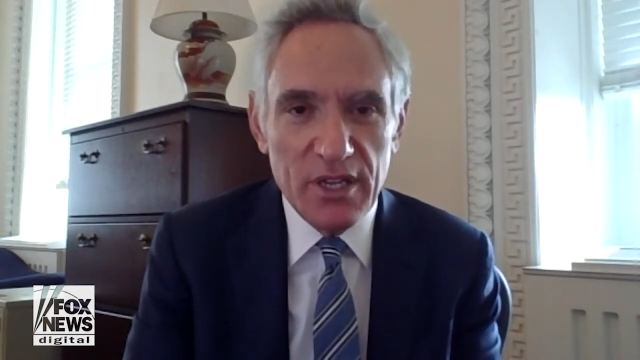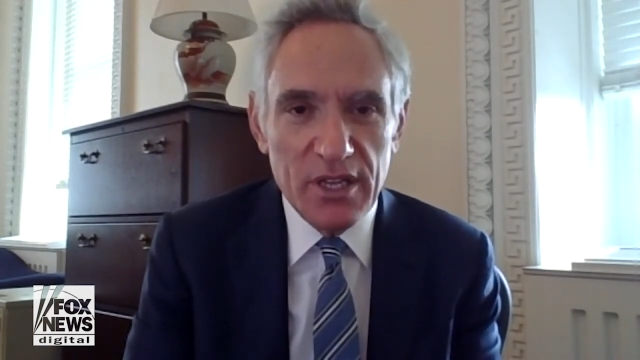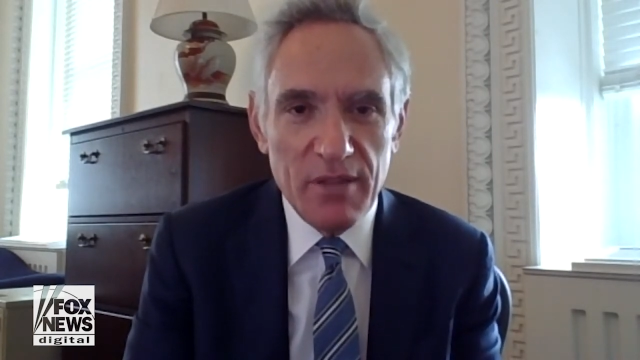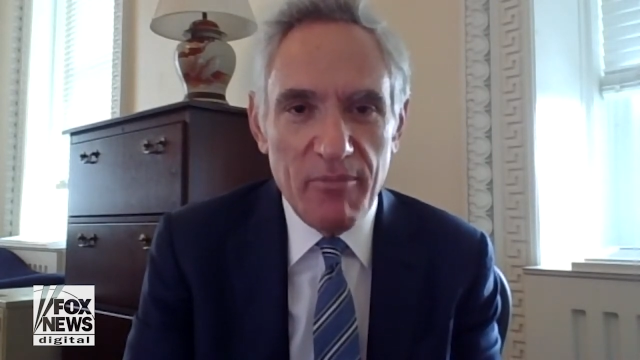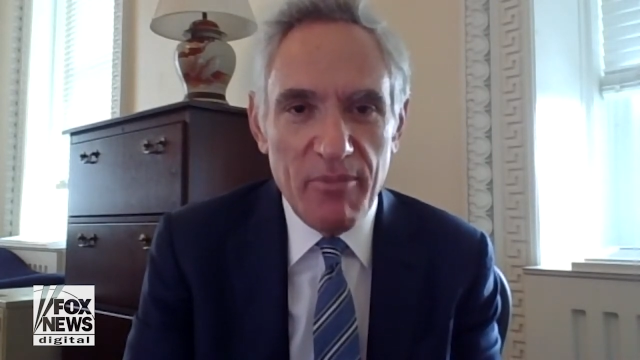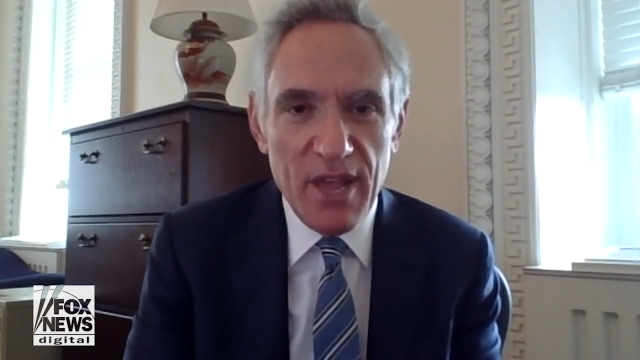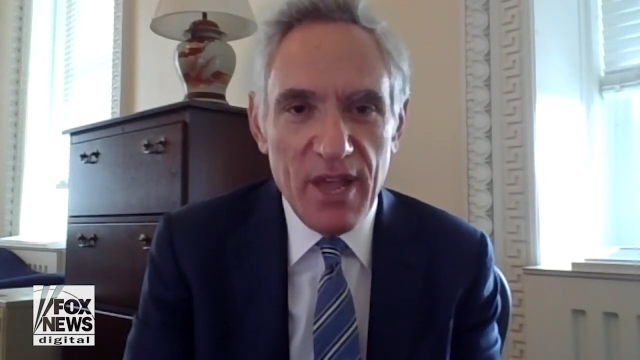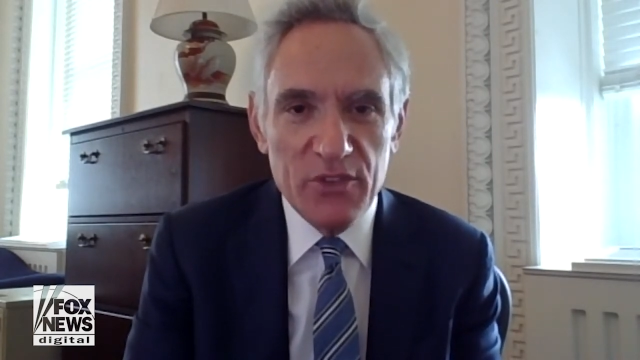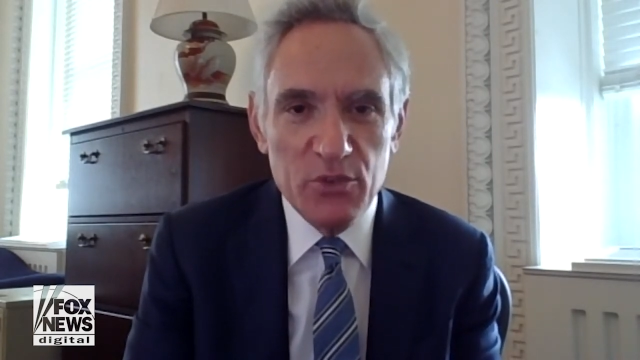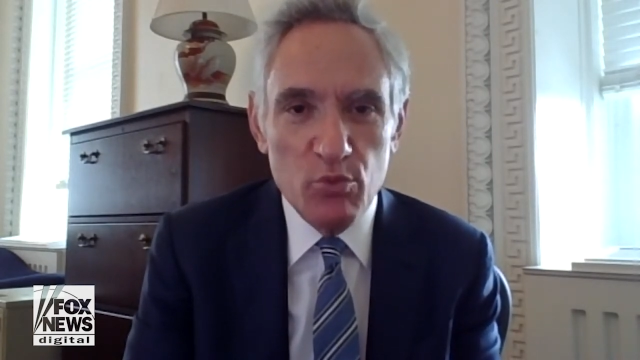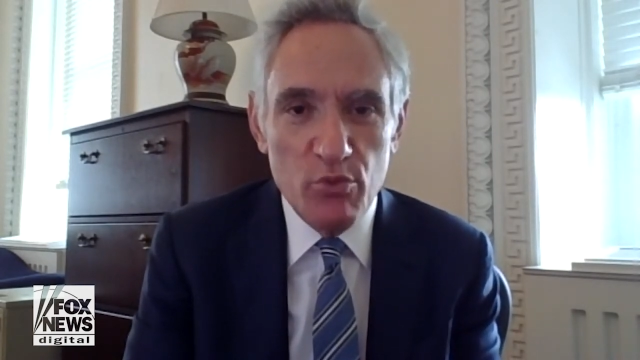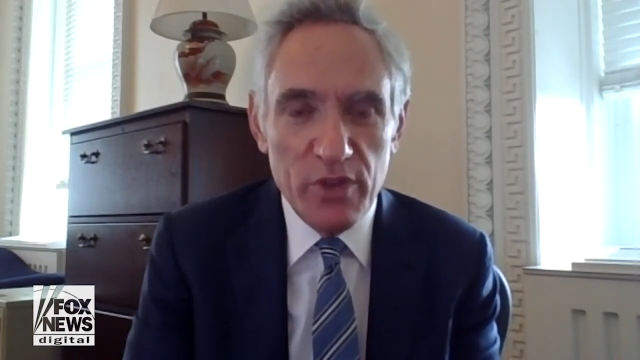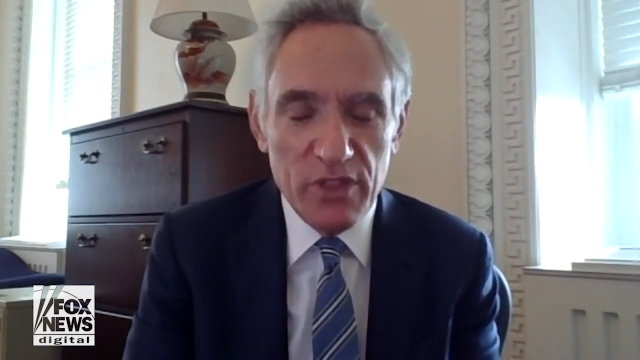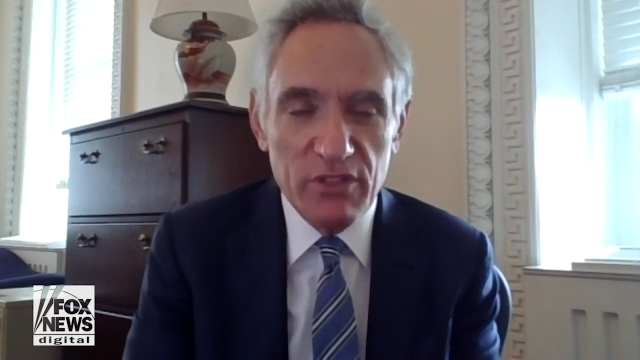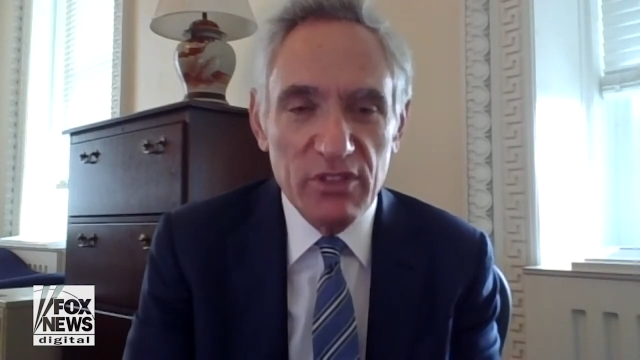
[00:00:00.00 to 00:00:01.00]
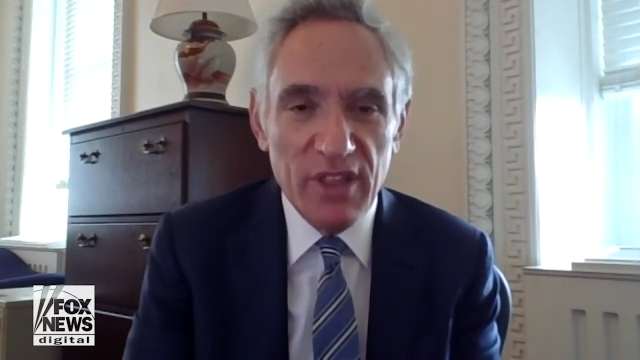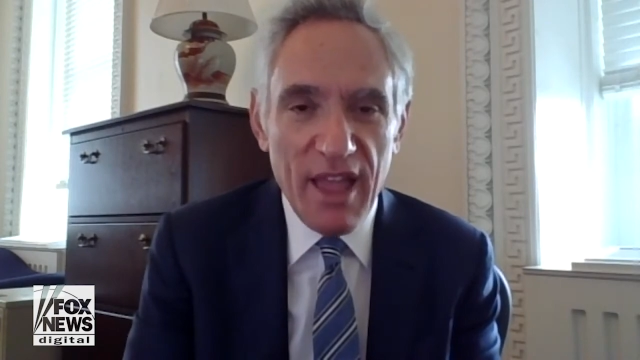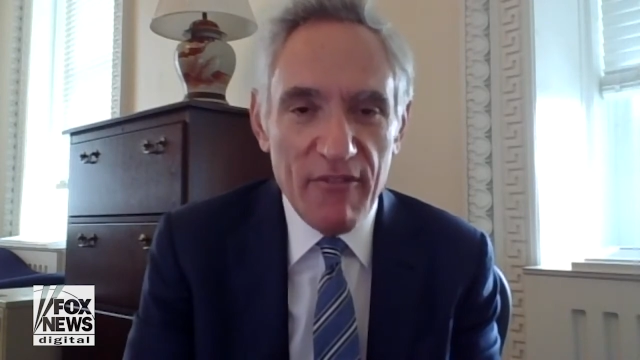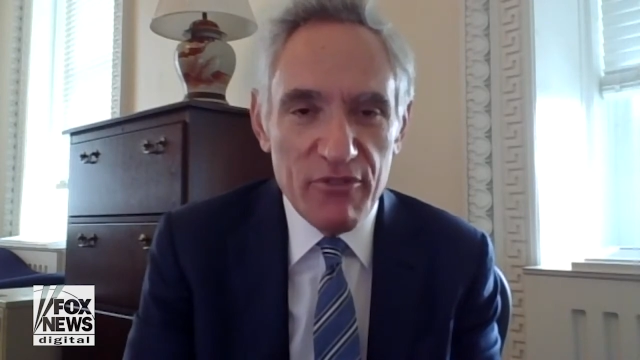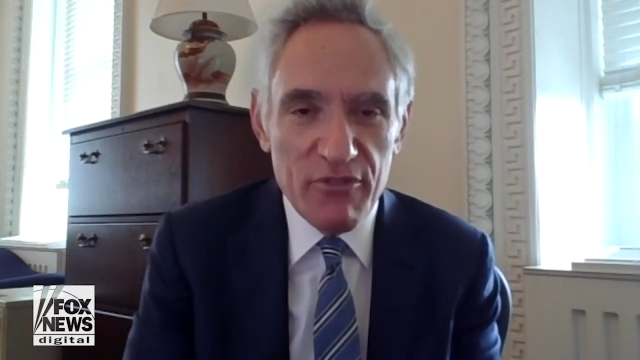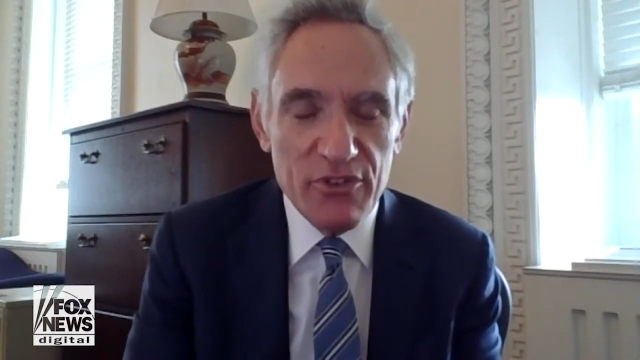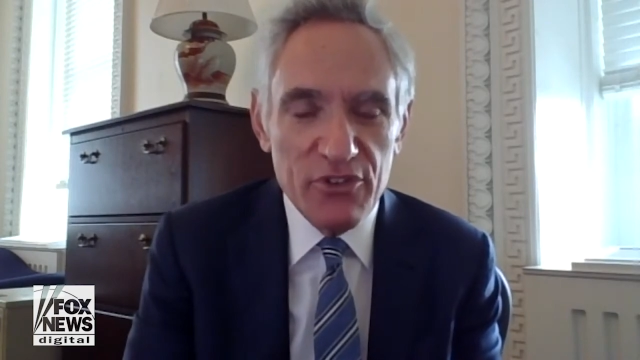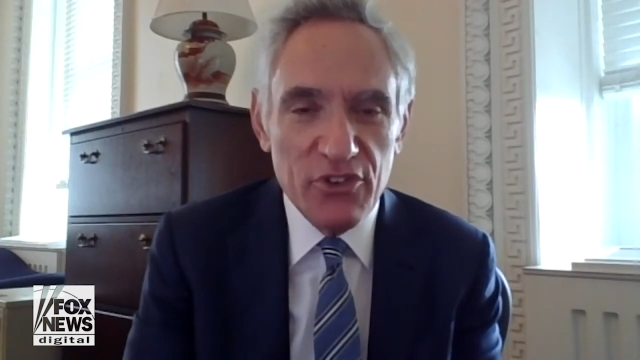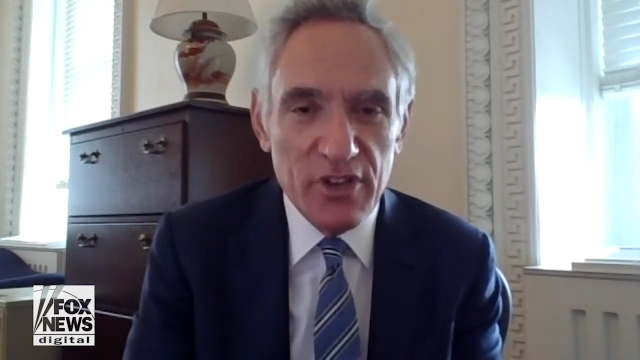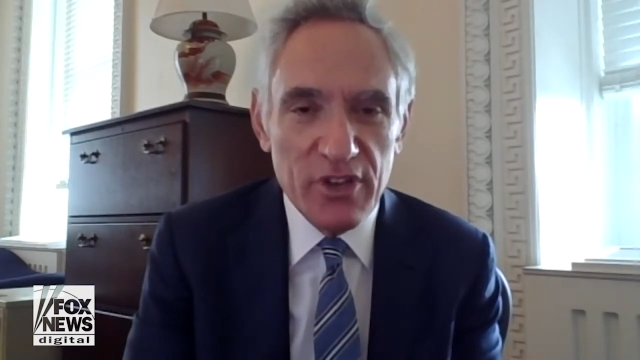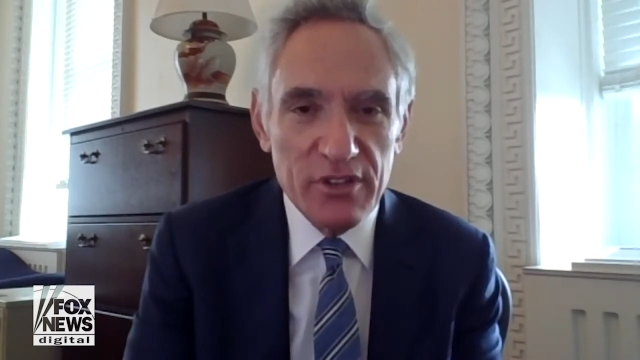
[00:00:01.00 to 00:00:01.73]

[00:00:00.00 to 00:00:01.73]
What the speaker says: past with leveraging